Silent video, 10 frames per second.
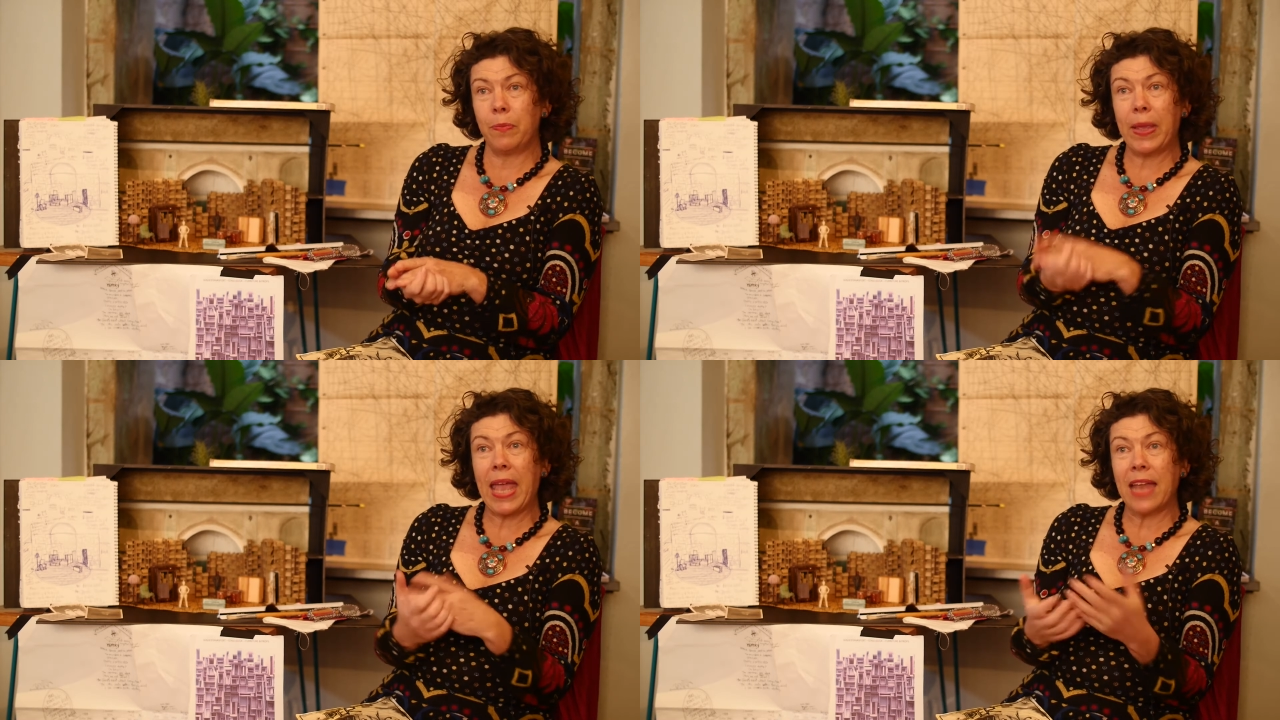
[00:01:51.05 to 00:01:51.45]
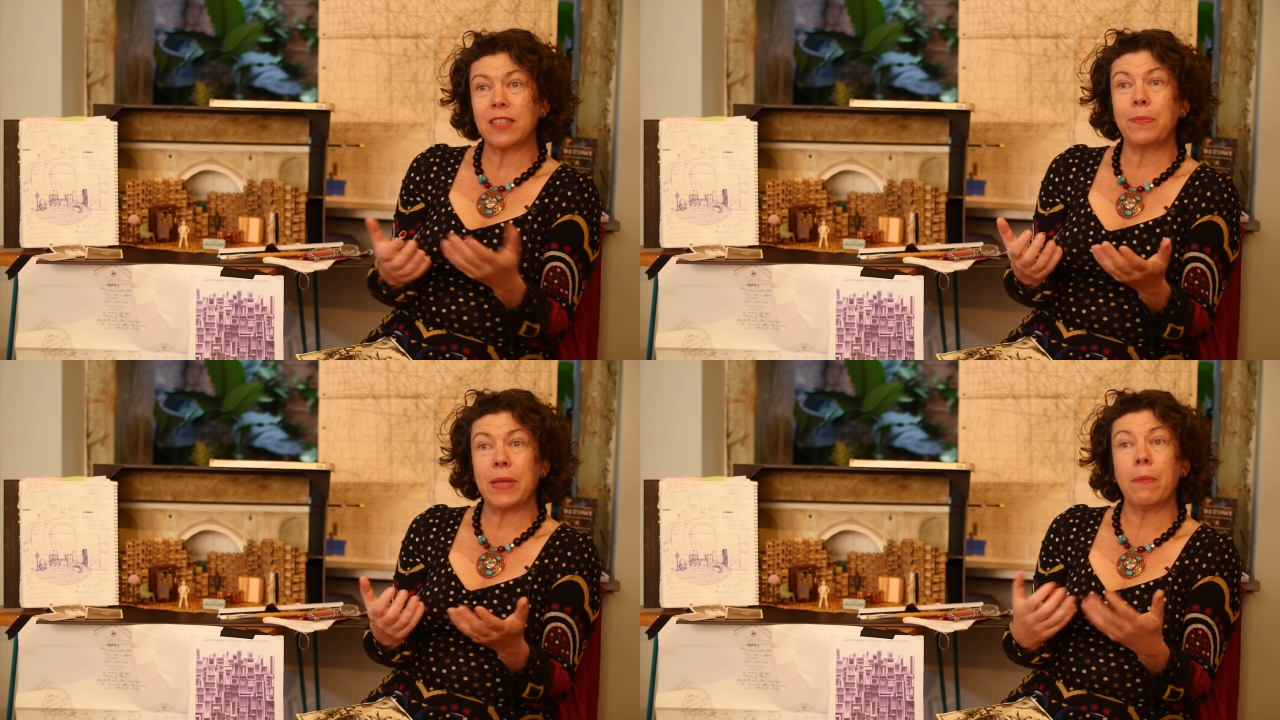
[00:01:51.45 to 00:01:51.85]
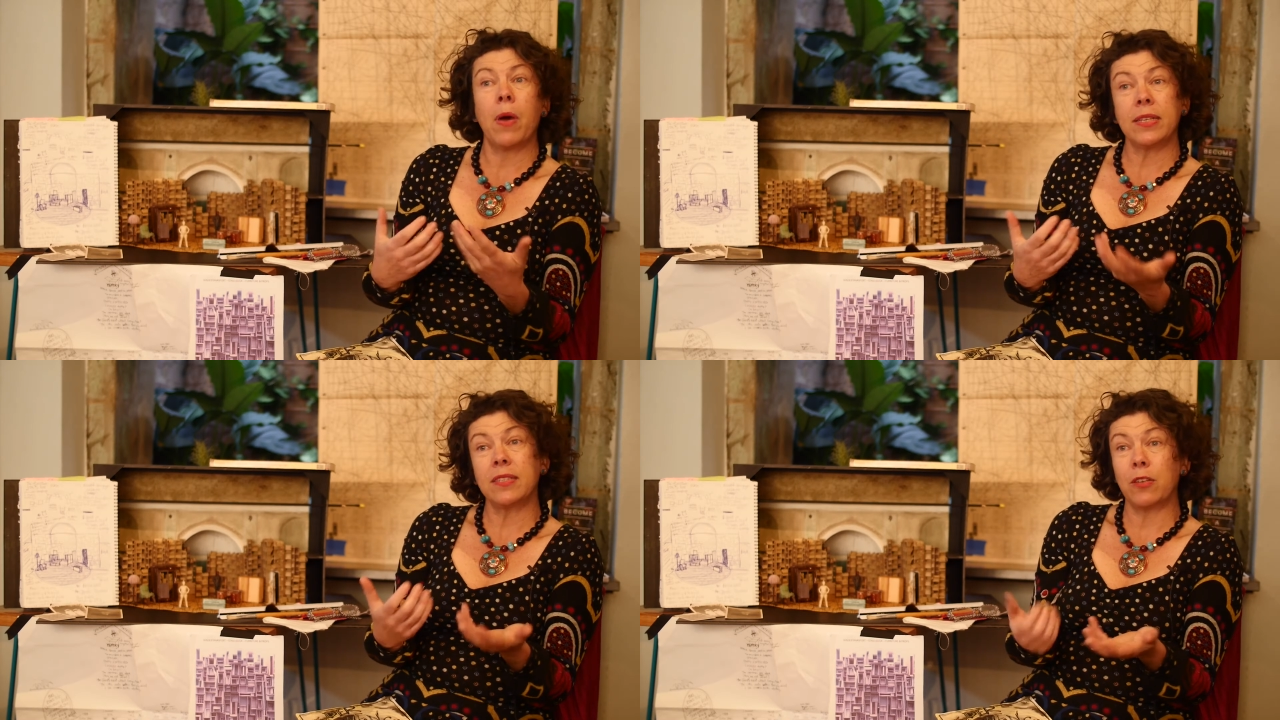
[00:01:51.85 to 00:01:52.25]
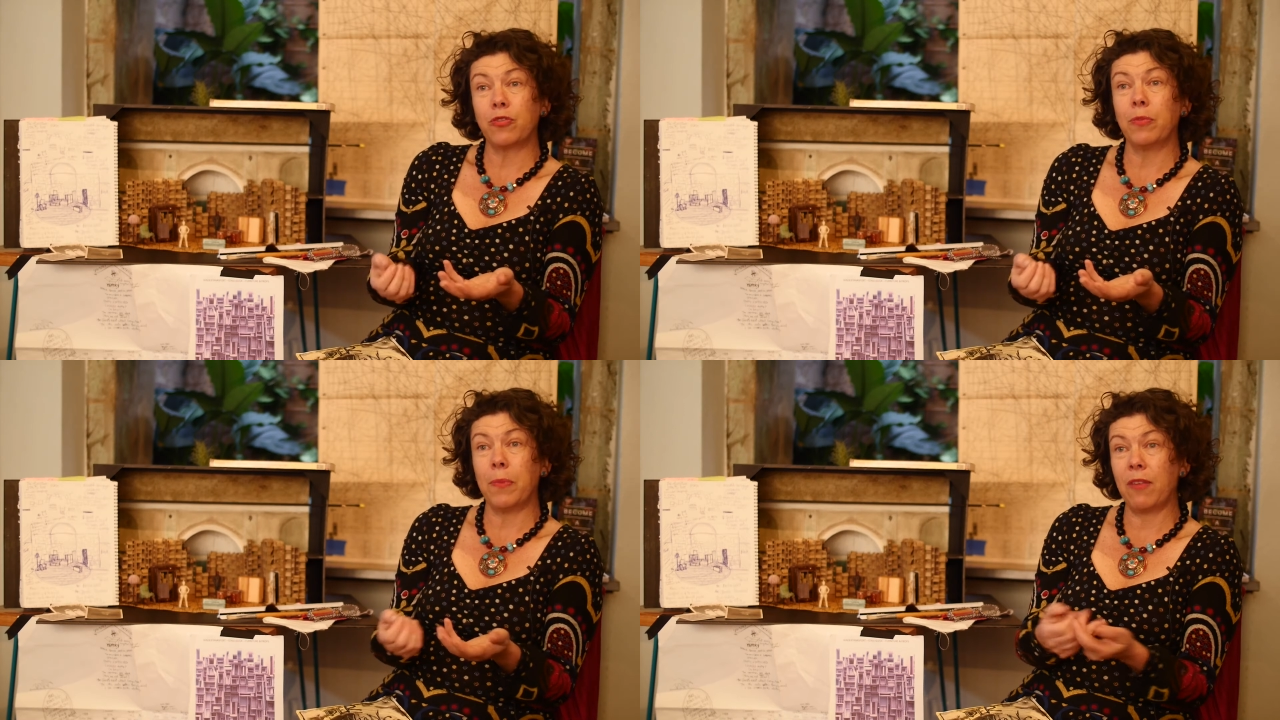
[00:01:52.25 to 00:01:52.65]
began to be my
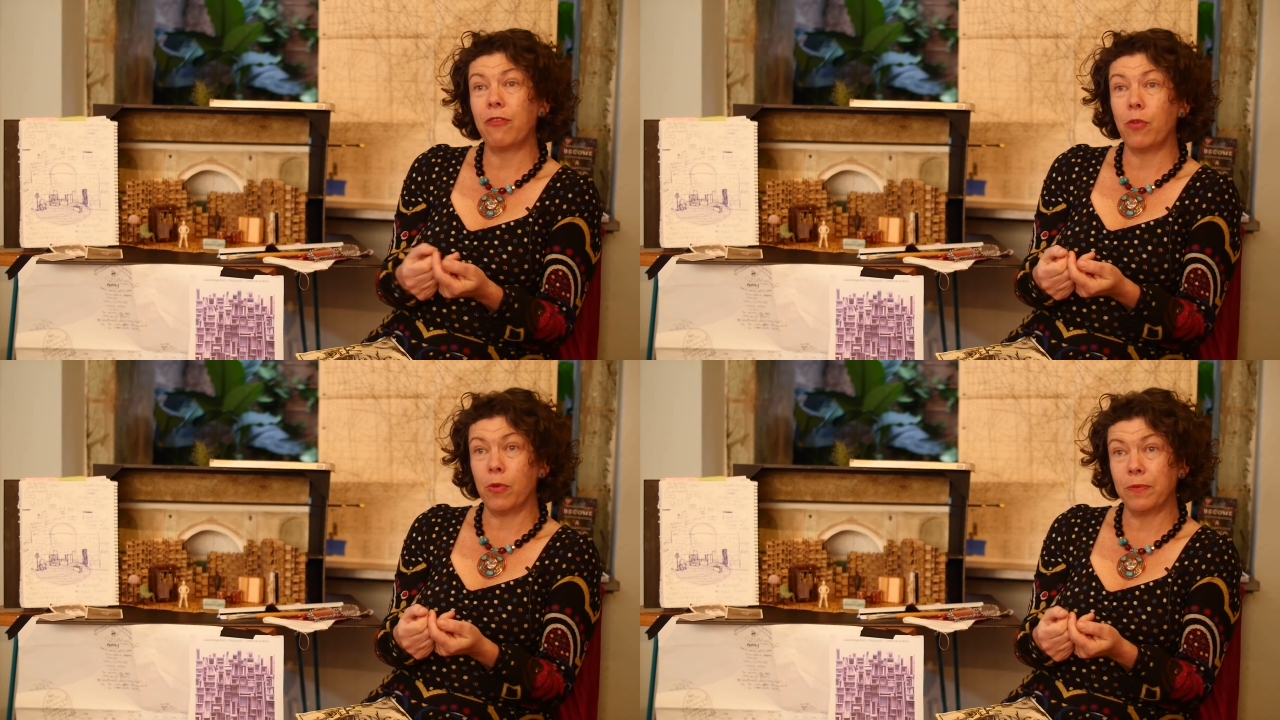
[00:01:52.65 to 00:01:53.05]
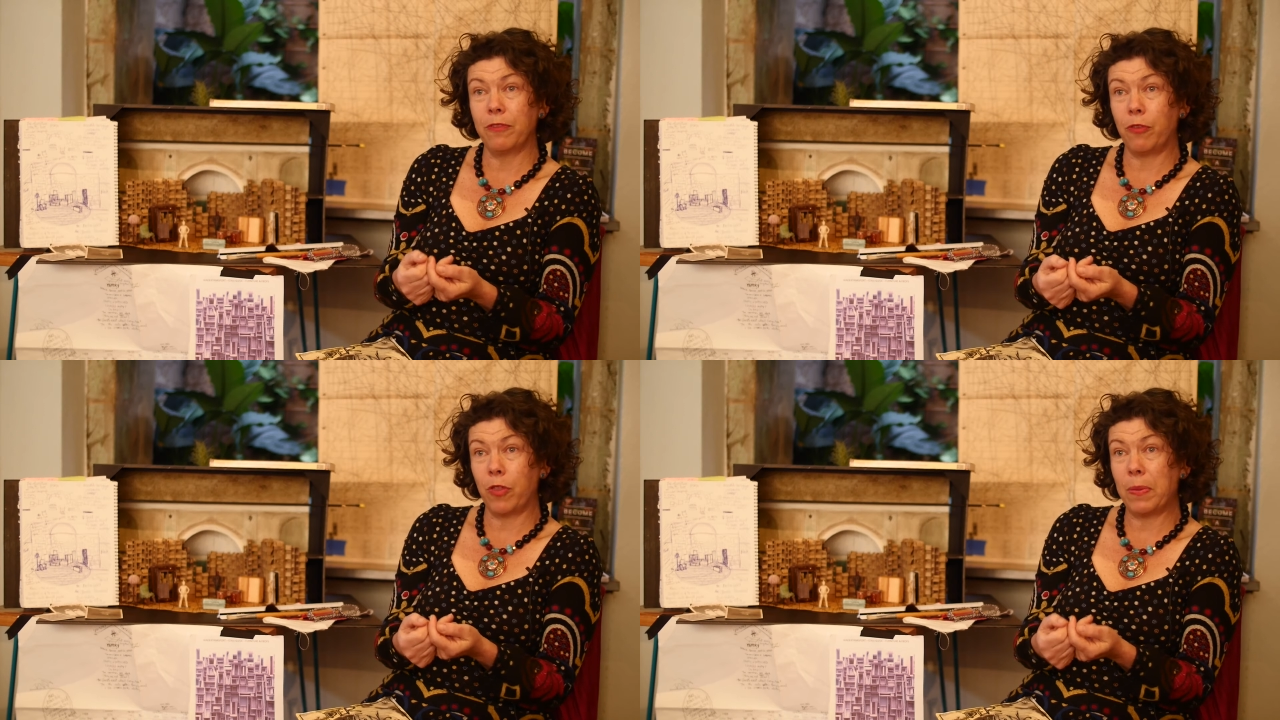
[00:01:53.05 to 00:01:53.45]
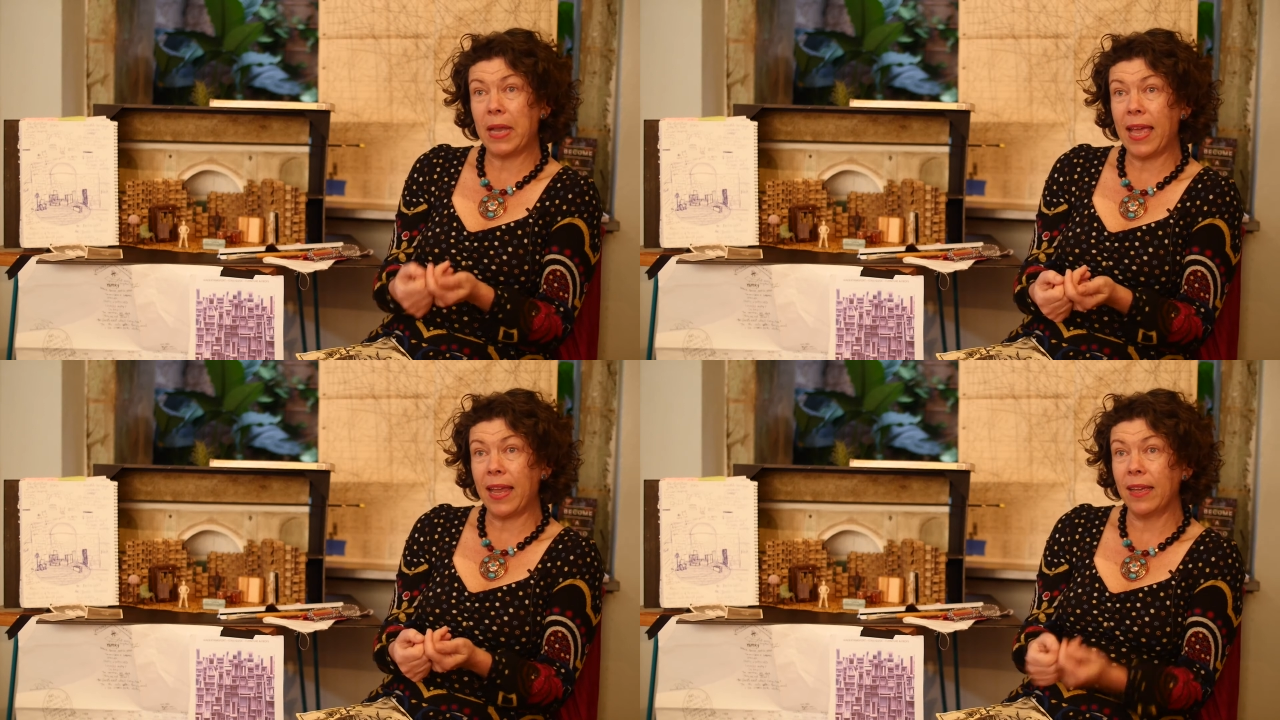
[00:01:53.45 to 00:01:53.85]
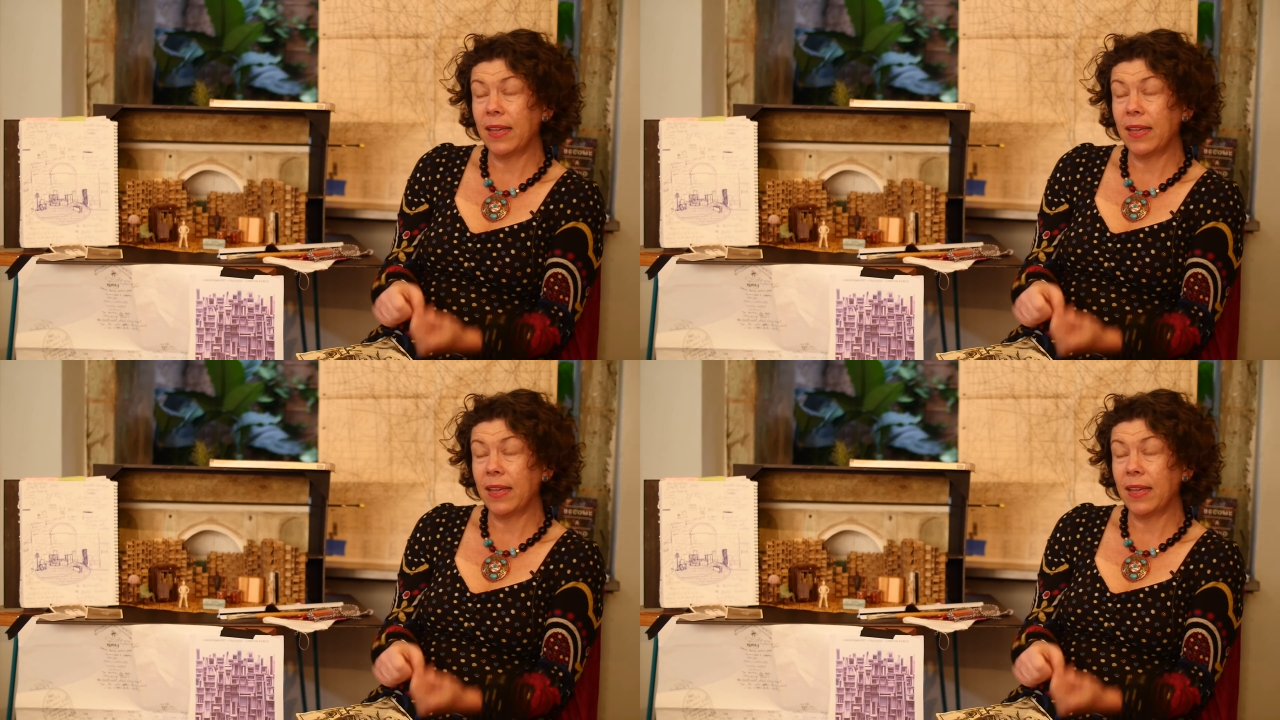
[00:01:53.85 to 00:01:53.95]
central metaphor for the play.